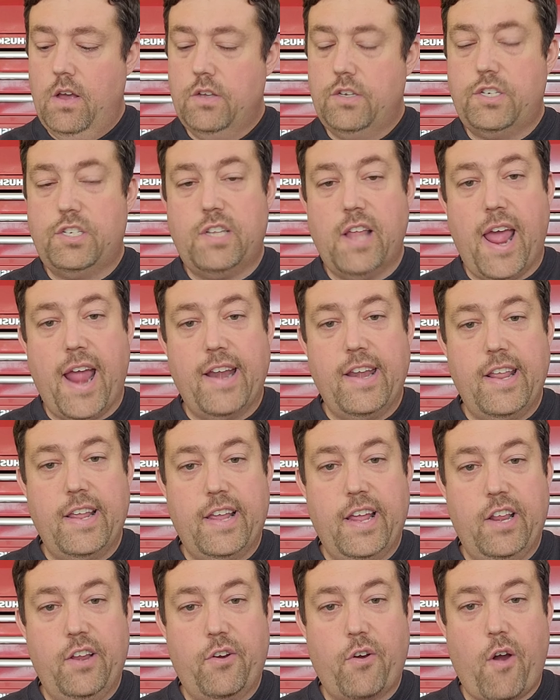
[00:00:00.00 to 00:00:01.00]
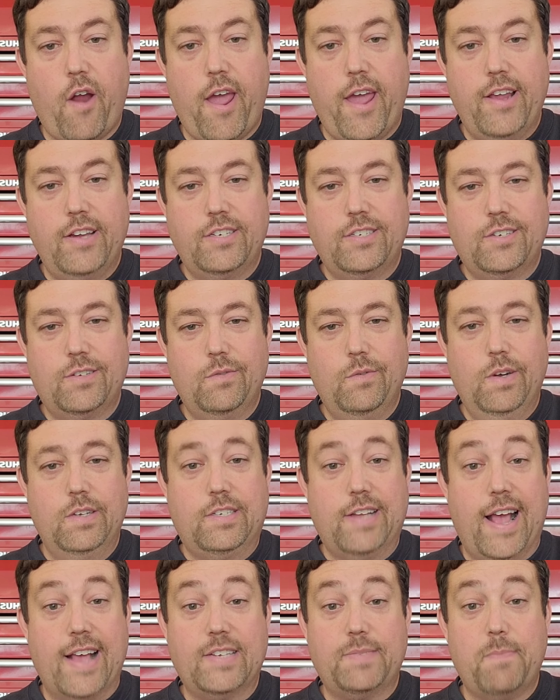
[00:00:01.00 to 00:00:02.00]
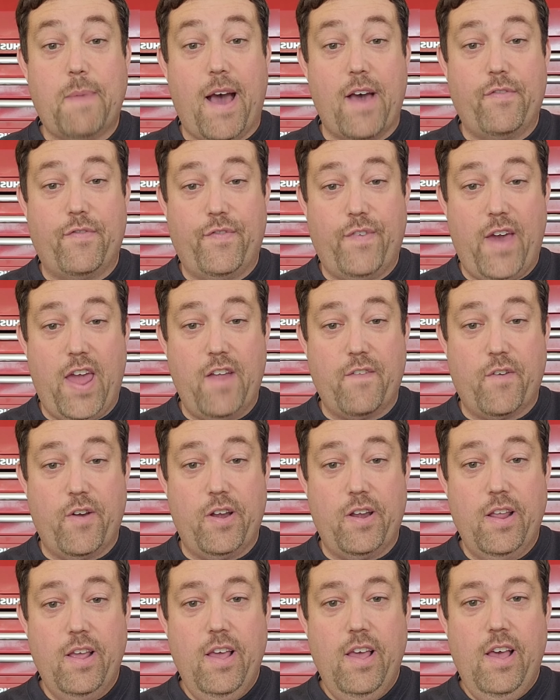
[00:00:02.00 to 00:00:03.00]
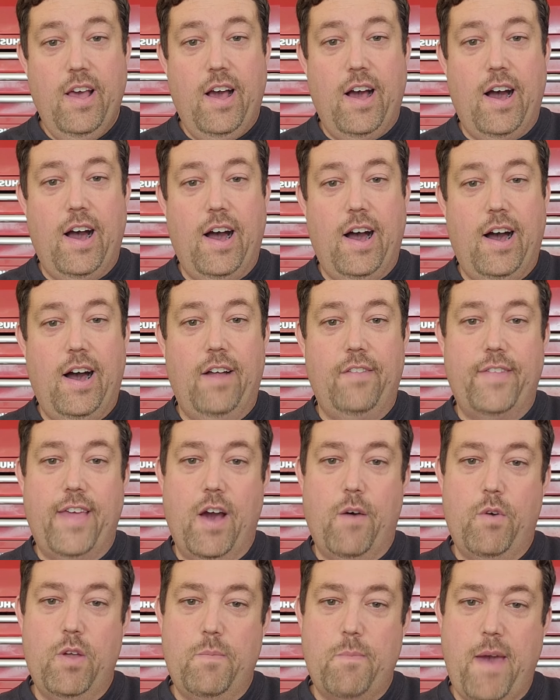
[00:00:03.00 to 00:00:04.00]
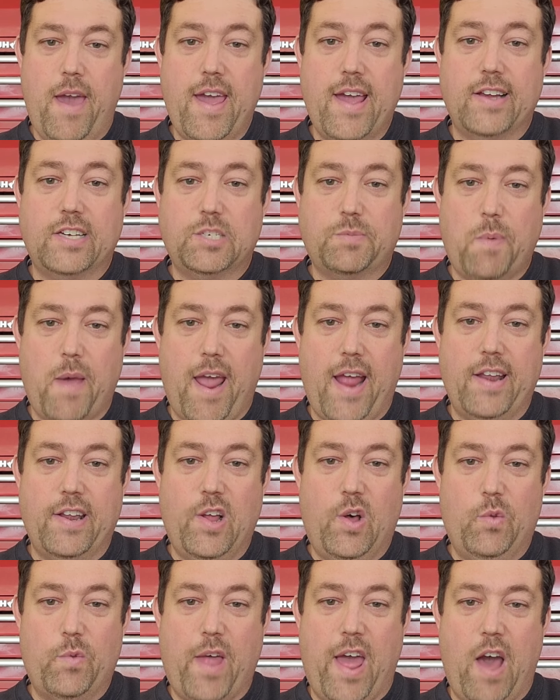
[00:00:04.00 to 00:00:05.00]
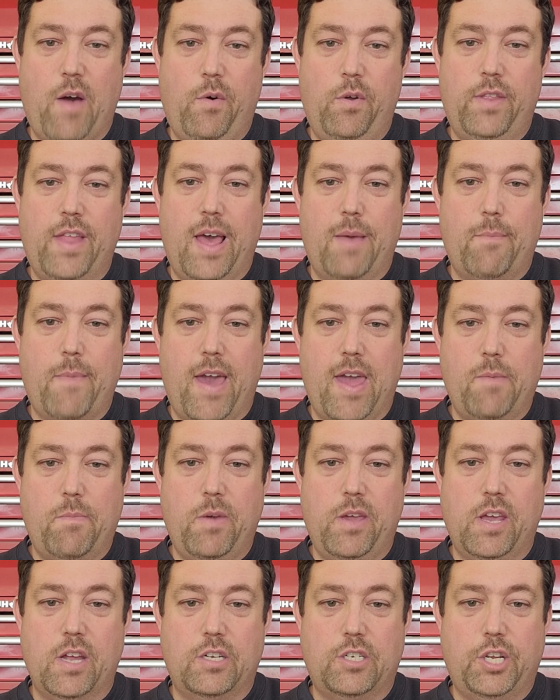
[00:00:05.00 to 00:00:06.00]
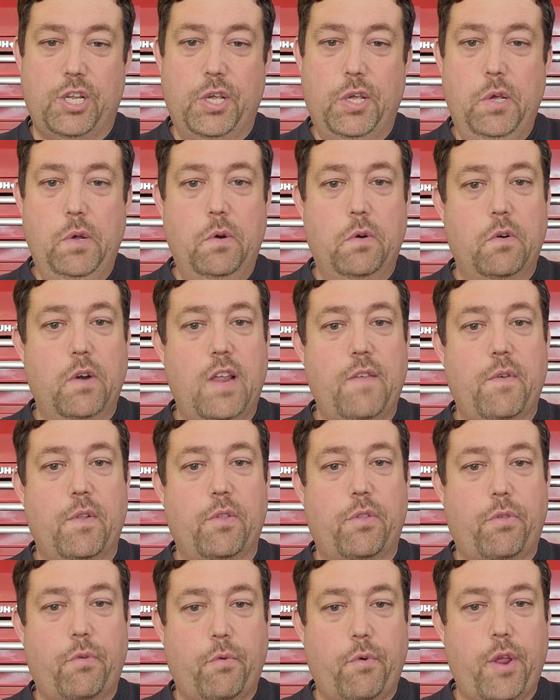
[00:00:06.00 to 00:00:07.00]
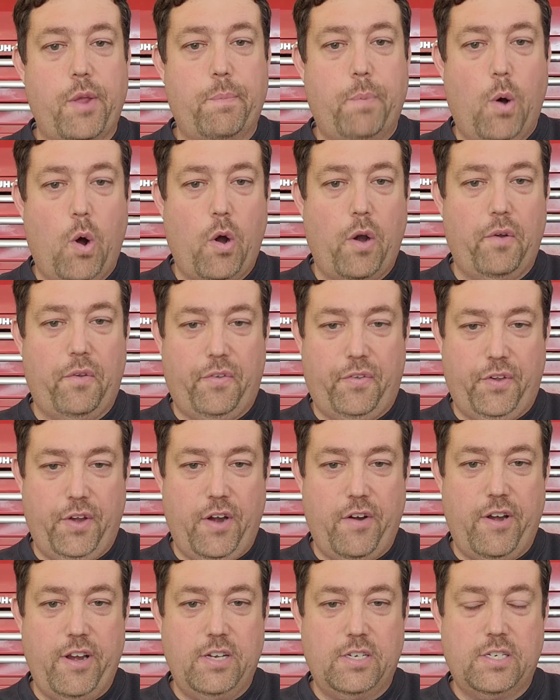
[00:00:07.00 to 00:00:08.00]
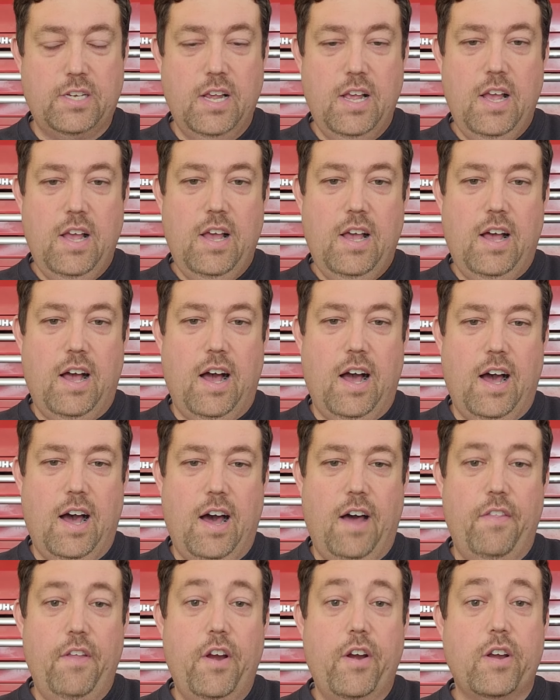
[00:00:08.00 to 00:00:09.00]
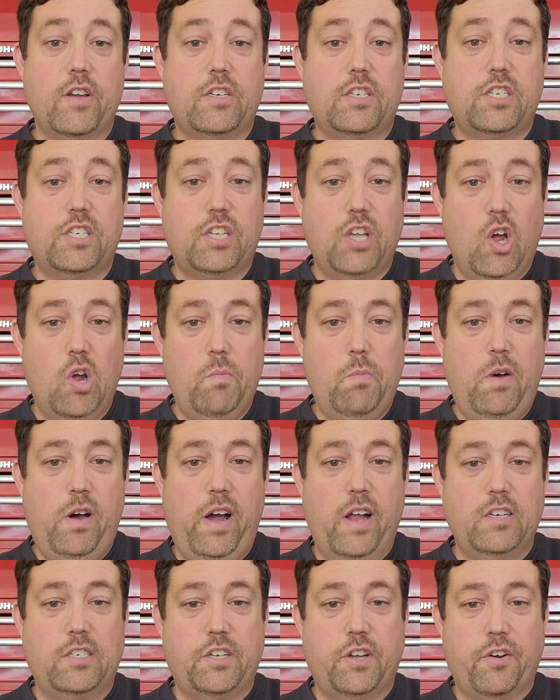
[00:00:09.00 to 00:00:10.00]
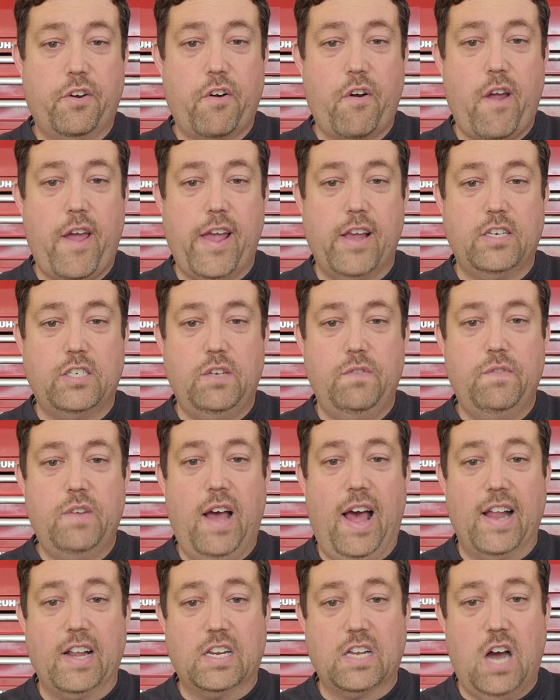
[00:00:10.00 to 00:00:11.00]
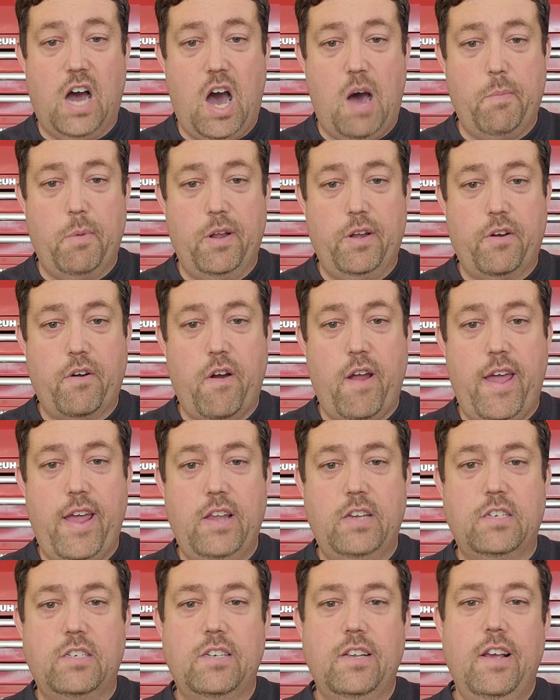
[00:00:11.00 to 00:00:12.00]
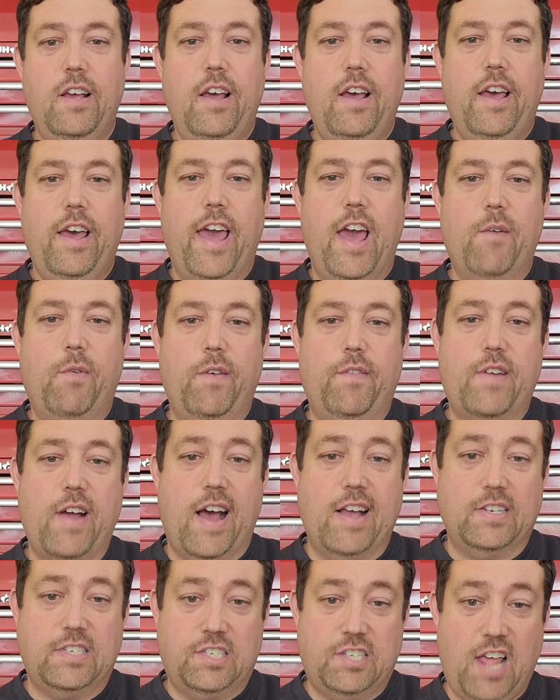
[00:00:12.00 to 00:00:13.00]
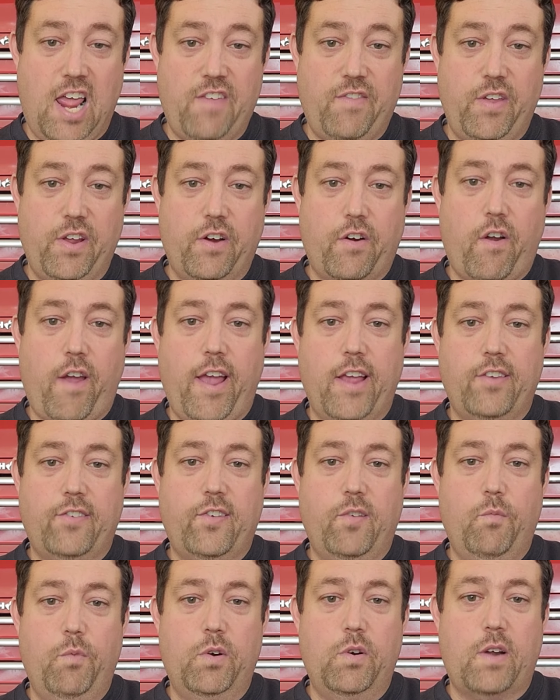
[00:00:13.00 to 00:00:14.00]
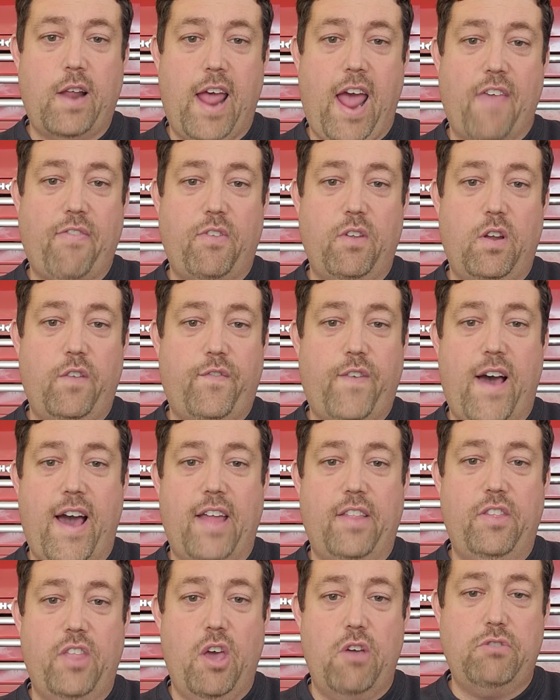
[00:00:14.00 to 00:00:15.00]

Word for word: Standing in Grace, which that's my favorite. Uh, now, we may expand on that one. That may be a two or even three part series. Uh, there is so much to grace. You've got common grace and we've got saving grace, and we're going to have to define